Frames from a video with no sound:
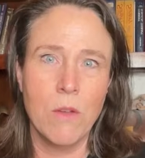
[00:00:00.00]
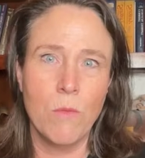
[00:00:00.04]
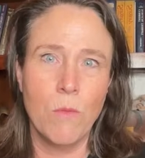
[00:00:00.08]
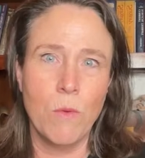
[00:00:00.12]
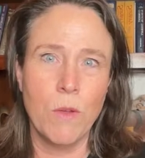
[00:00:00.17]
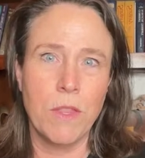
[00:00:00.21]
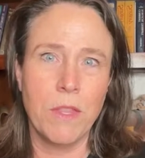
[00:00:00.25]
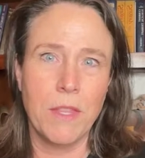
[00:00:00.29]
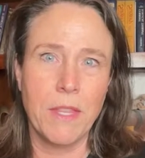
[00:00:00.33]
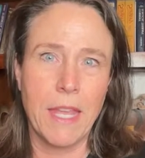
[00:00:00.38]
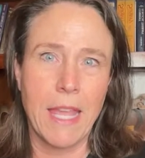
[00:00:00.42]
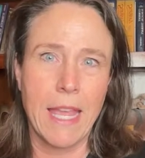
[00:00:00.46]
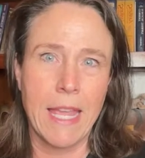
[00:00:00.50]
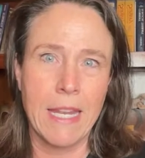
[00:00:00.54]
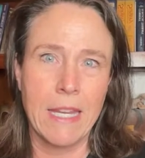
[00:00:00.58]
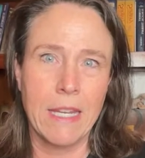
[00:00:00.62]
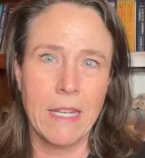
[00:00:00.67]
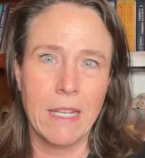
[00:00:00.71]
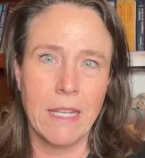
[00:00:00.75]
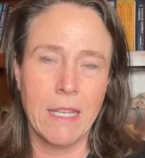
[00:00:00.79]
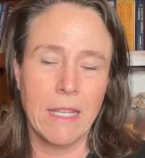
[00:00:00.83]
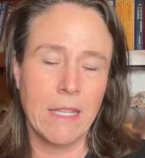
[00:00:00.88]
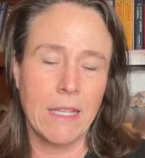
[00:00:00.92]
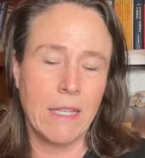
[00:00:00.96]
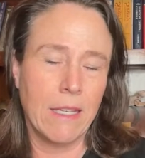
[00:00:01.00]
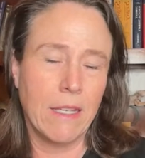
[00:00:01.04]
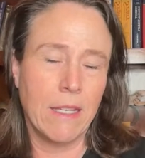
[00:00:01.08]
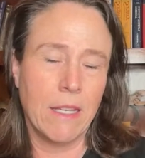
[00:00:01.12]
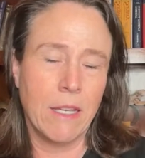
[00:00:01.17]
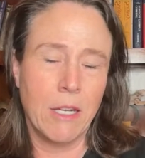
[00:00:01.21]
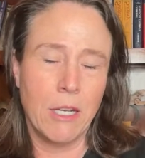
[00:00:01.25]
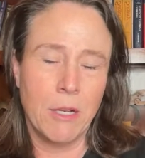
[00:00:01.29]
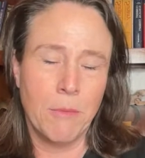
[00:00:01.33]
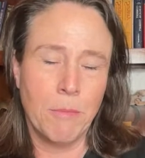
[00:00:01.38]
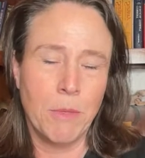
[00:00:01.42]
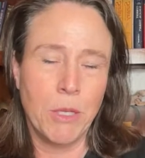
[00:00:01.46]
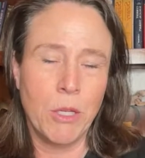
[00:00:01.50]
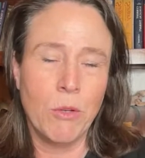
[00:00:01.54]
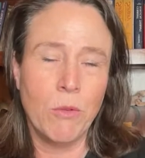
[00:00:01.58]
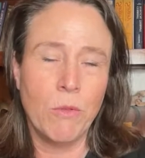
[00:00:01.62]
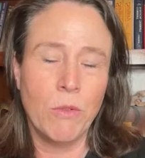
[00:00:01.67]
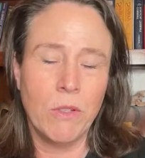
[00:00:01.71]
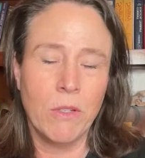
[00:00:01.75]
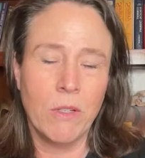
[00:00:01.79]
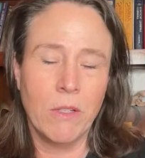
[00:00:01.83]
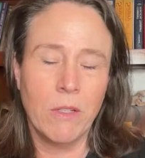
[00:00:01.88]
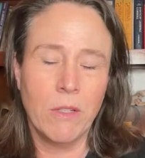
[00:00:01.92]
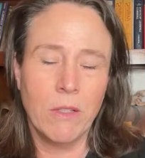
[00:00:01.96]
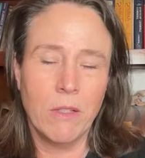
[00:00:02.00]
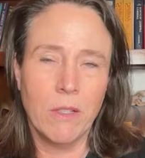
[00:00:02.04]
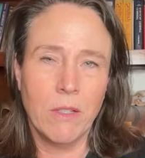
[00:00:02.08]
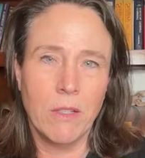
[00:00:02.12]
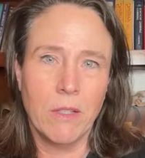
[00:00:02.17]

with an immune